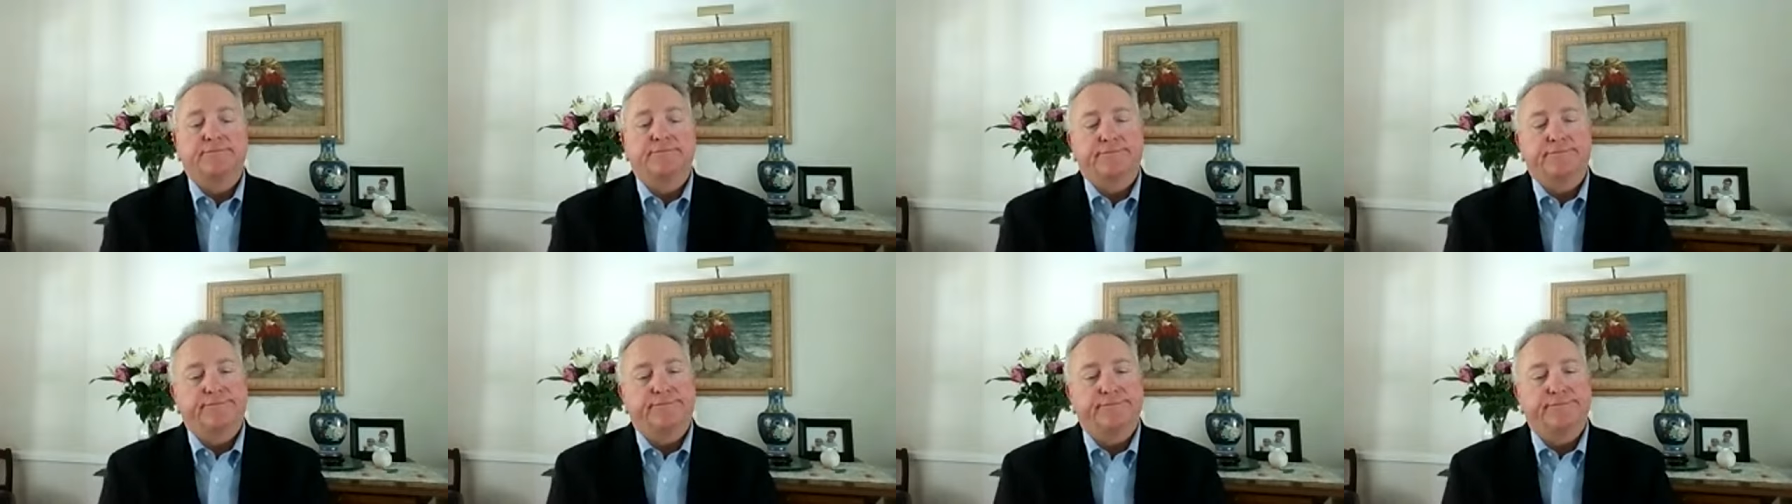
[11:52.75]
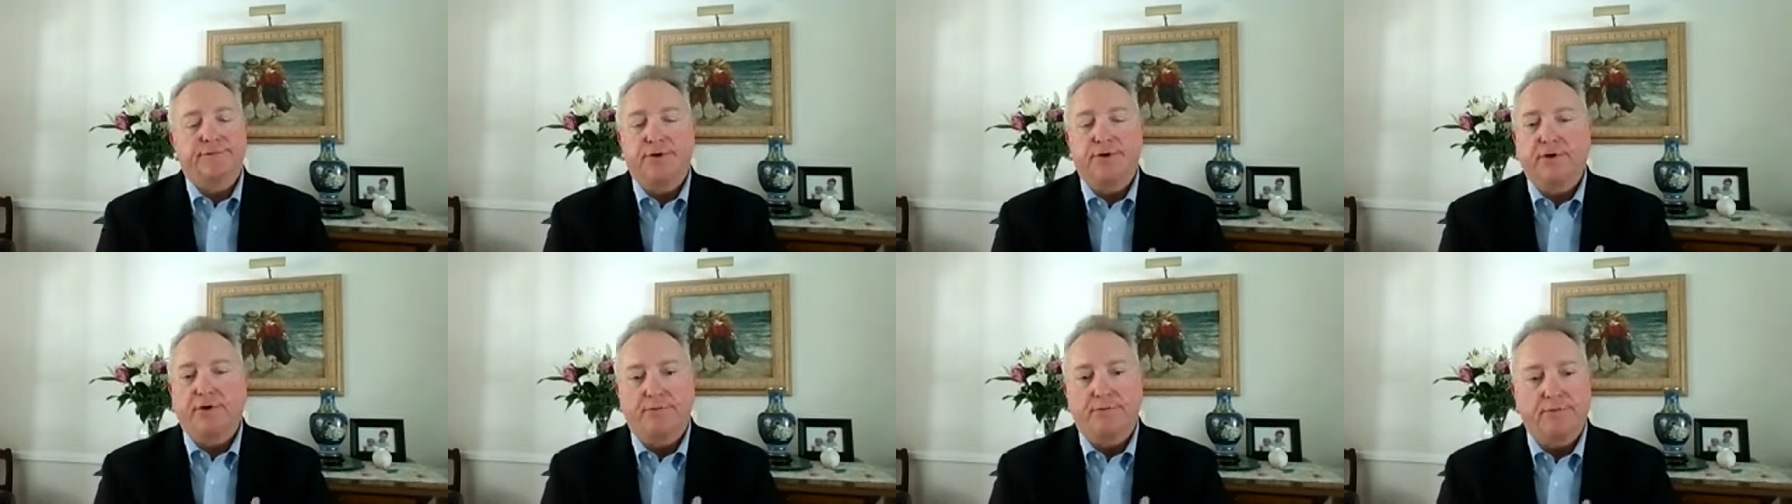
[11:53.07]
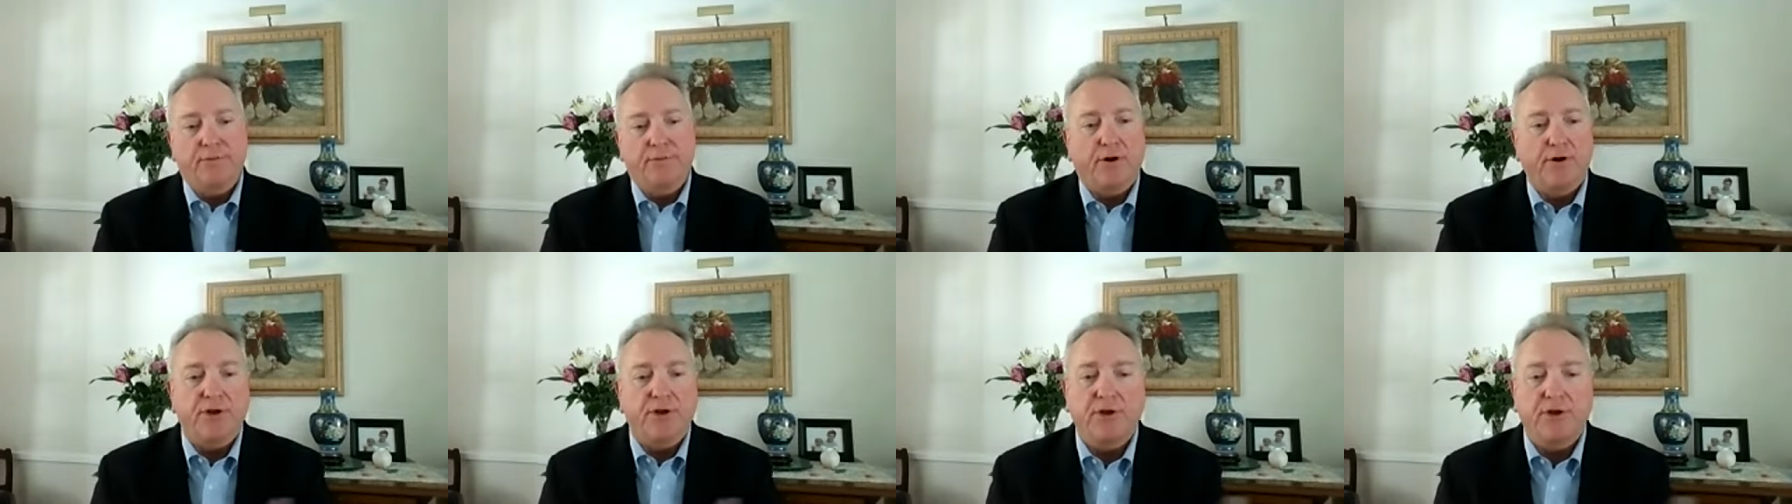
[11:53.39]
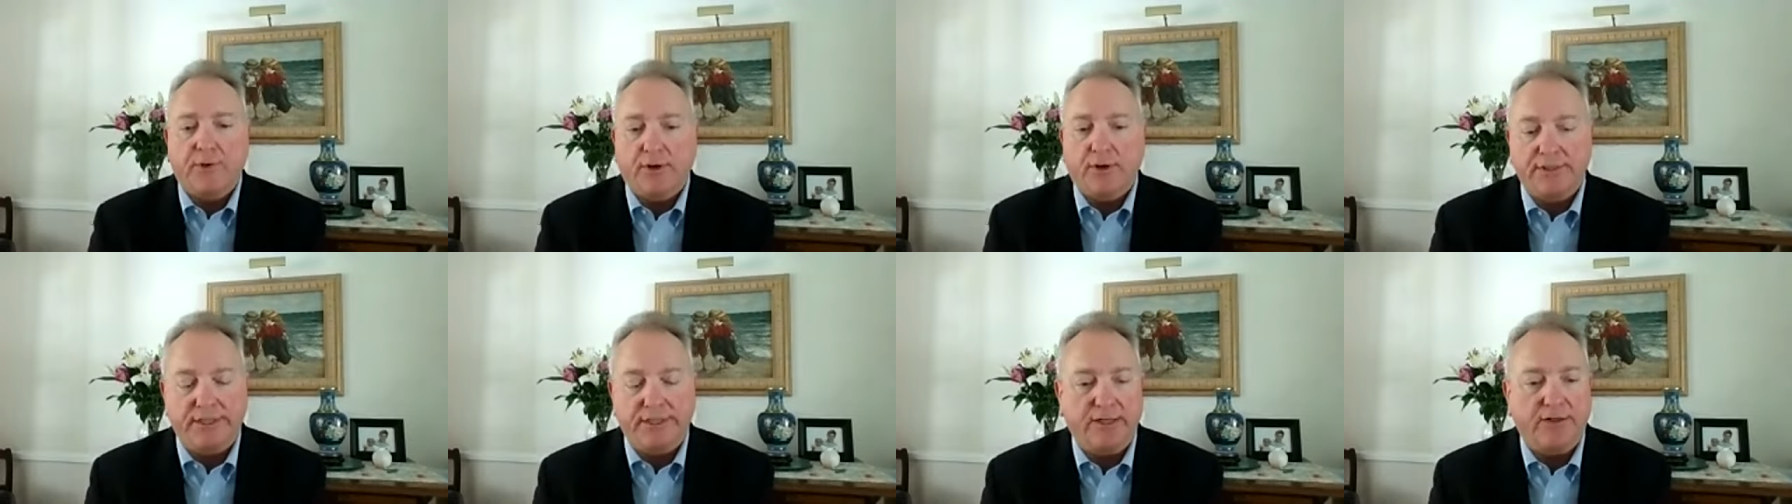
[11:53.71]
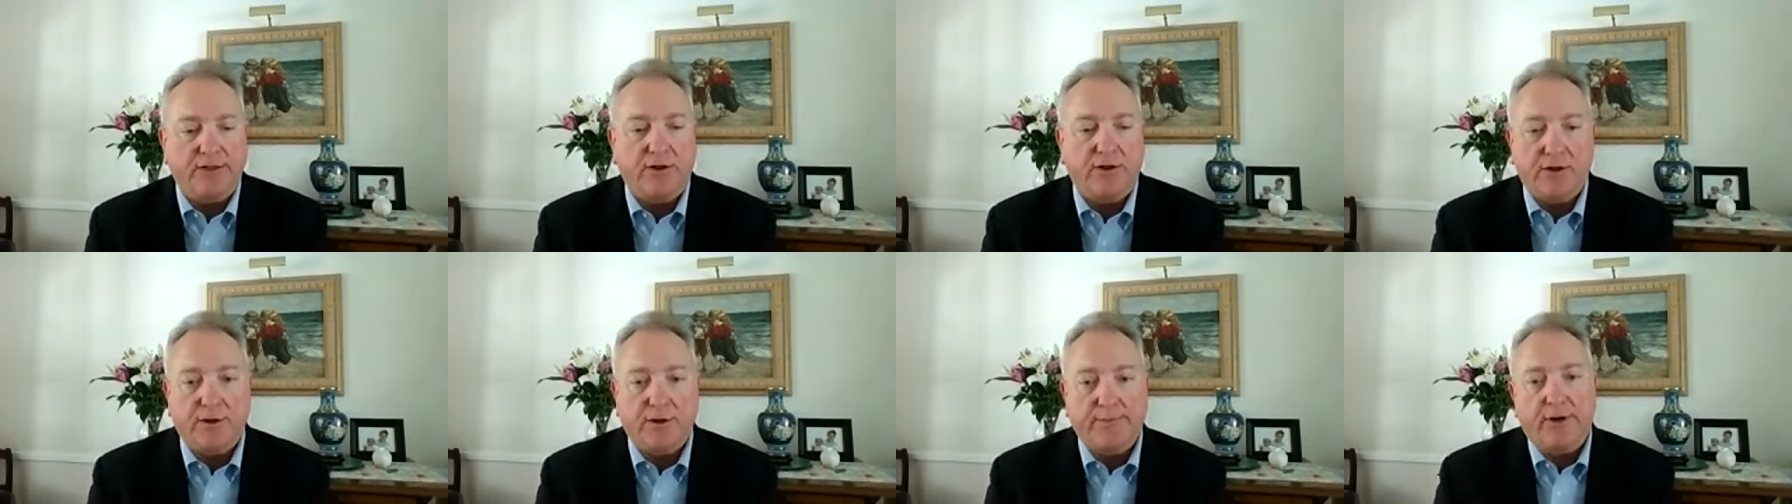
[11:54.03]
you can argue all day
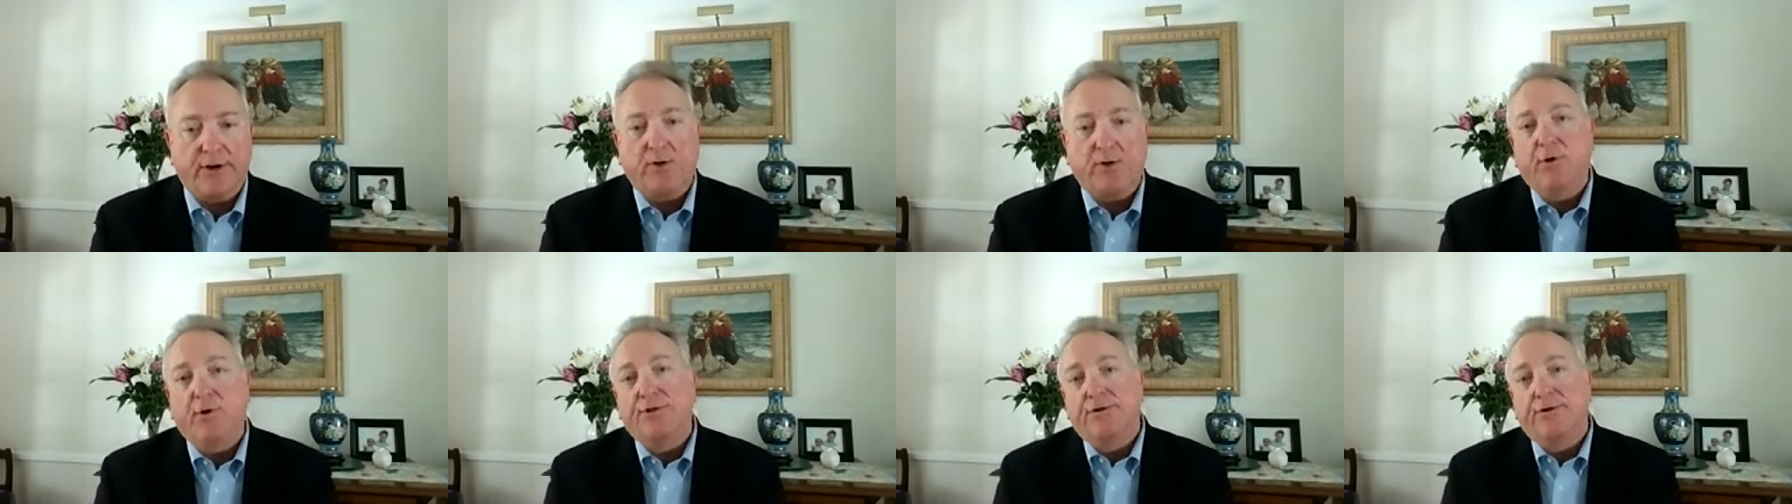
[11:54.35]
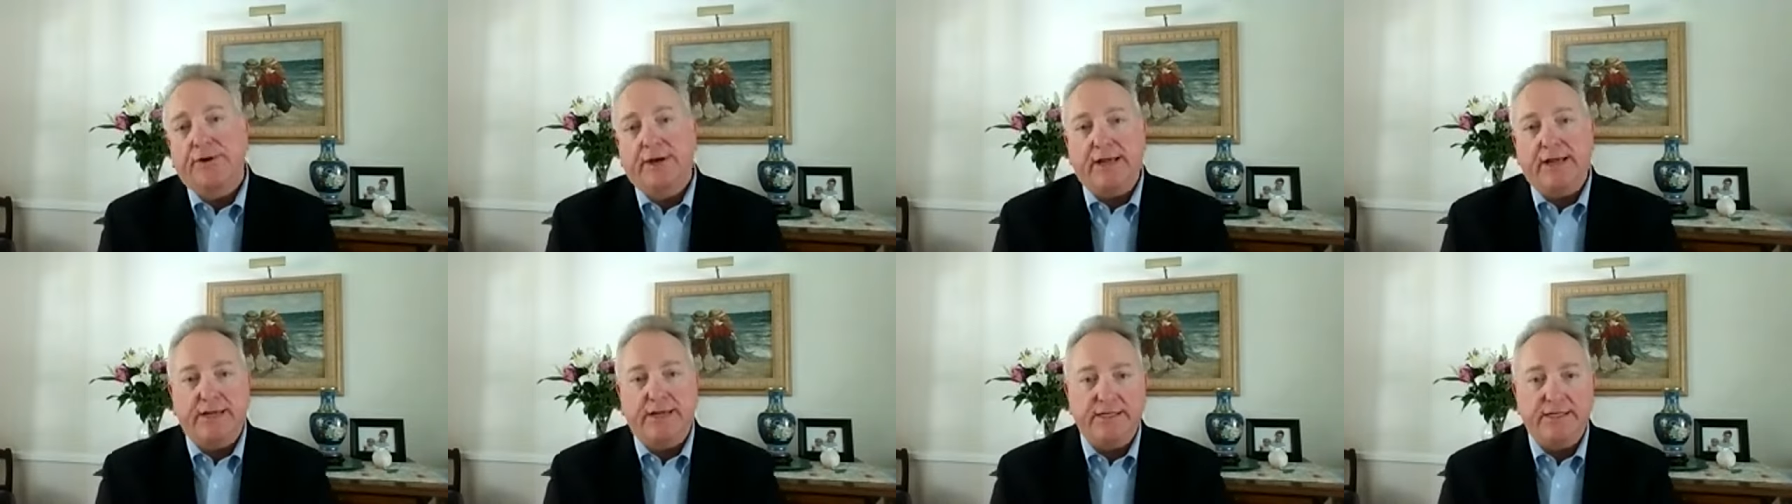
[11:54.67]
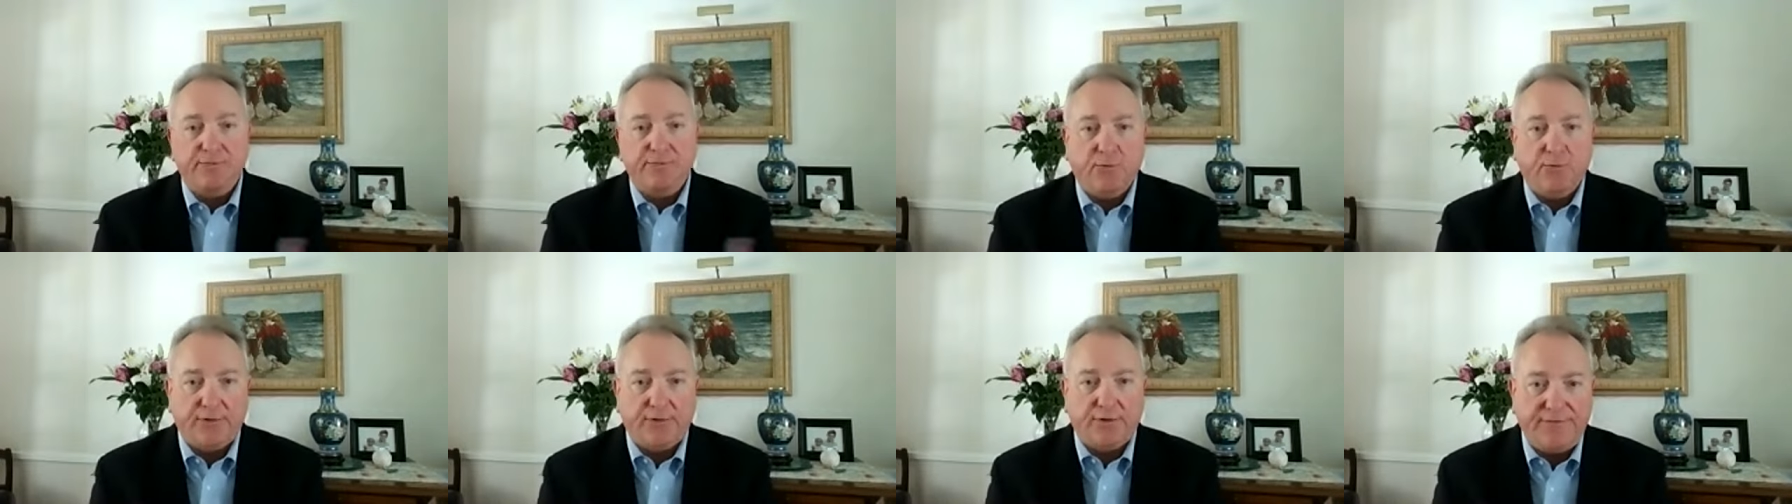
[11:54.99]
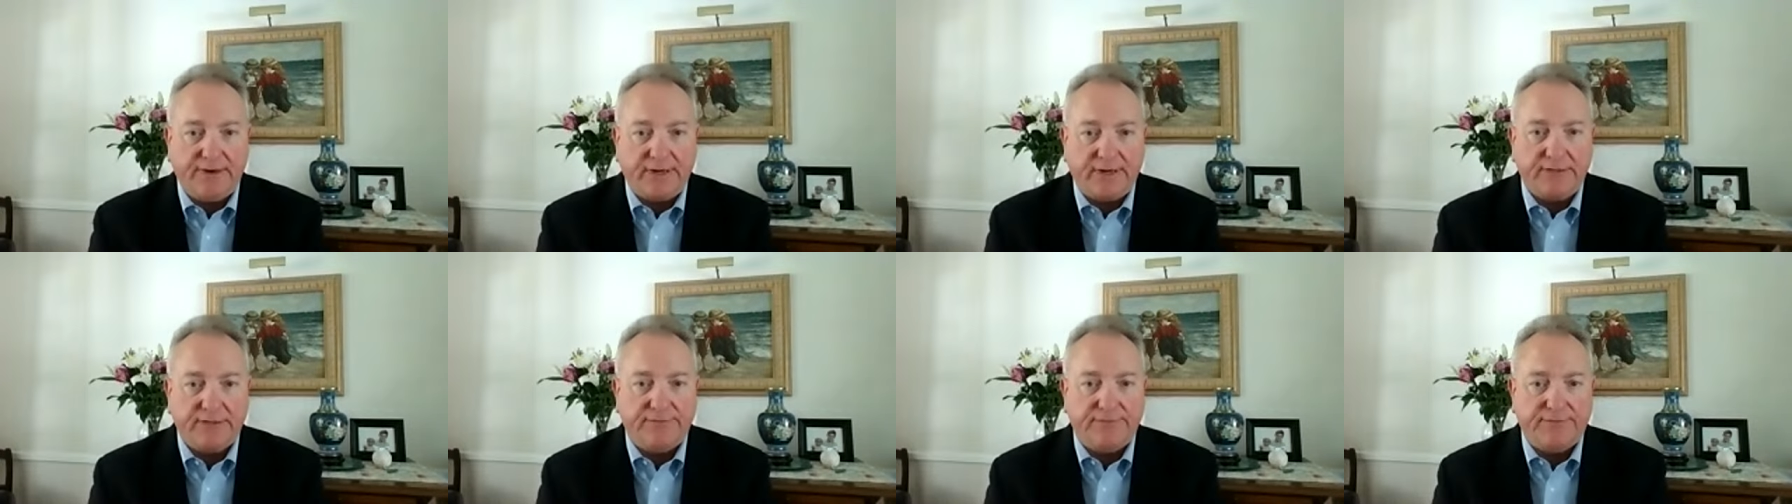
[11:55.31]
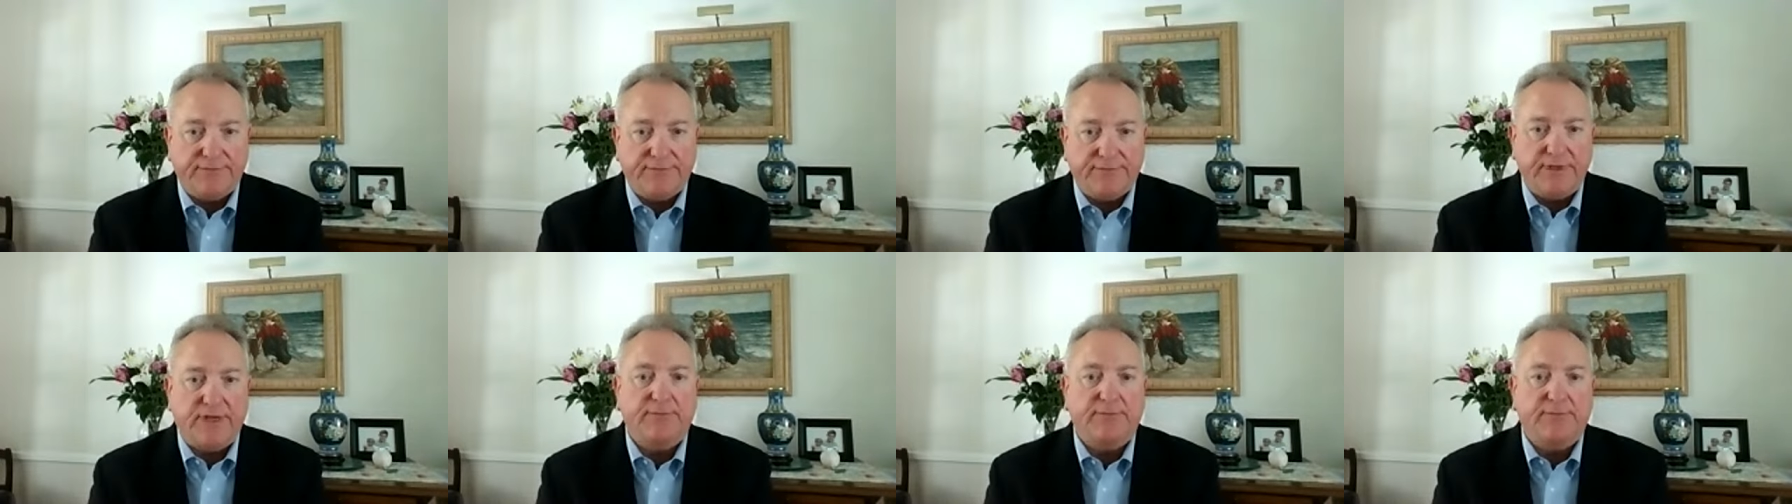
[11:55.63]
long about whether or not it's more effective to